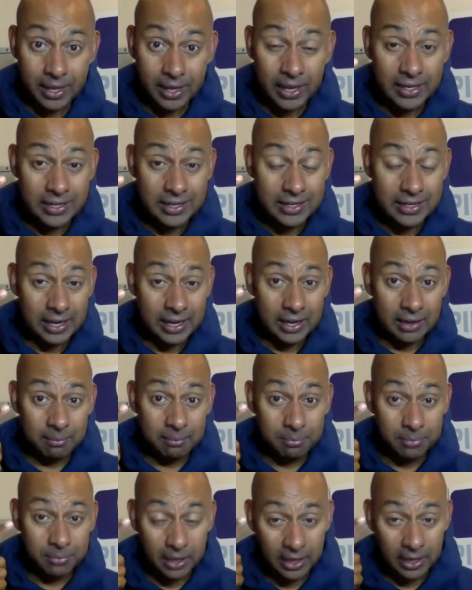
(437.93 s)

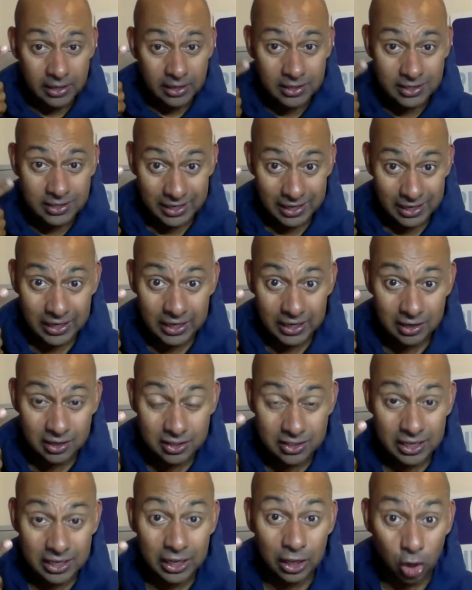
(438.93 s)
and
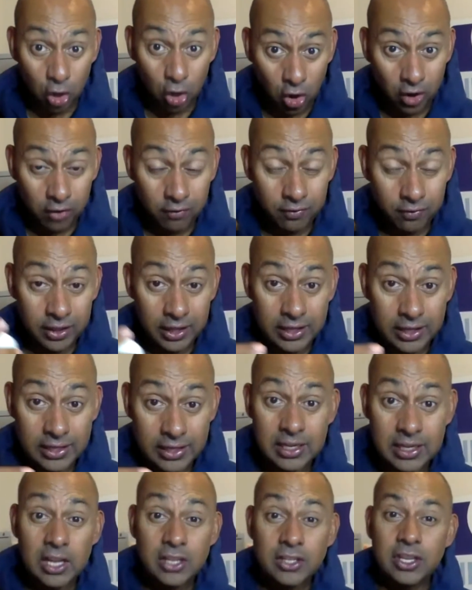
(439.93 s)
seeing a lot of these.